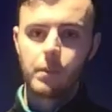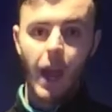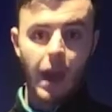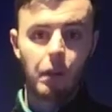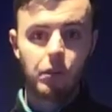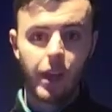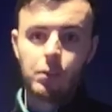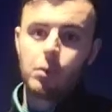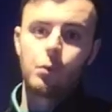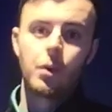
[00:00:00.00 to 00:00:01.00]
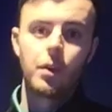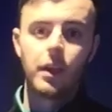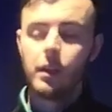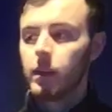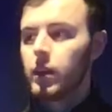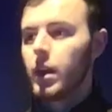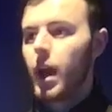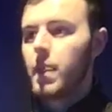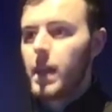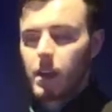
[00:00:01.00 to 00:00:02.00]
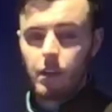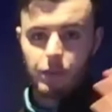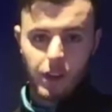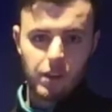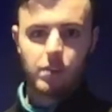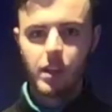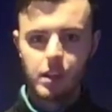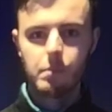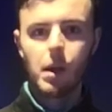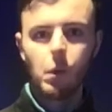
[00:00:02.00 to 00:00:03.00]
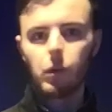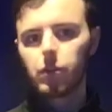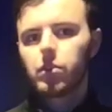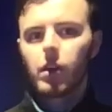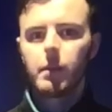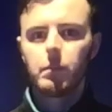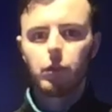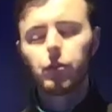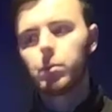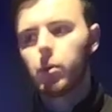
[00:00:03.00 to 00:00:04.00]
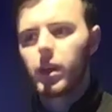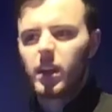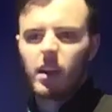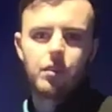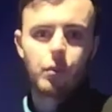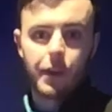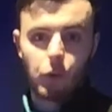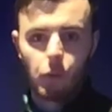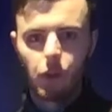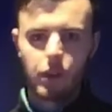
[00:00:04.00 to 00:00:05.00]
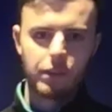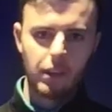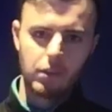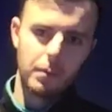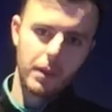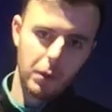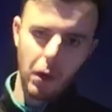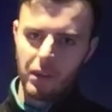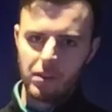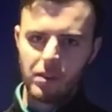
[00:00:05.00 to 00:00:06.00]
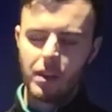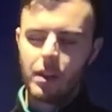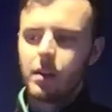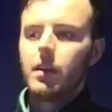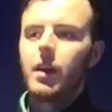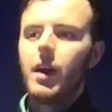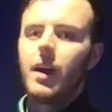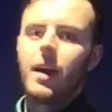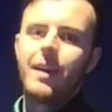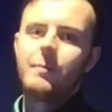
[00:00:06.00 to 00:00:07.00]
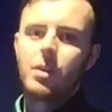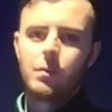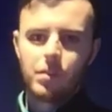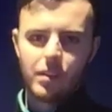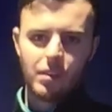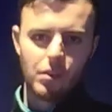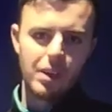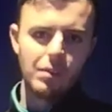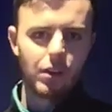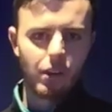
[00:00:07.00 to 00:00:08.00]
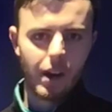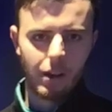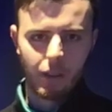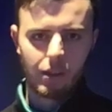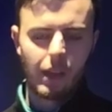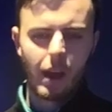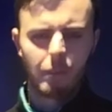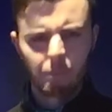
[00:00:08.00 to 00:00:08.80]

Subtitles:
outdoor running, and then eventually you might want to try and move to more like a trail run if that's something you are interested in. And obviously there's uneven ground, things like that.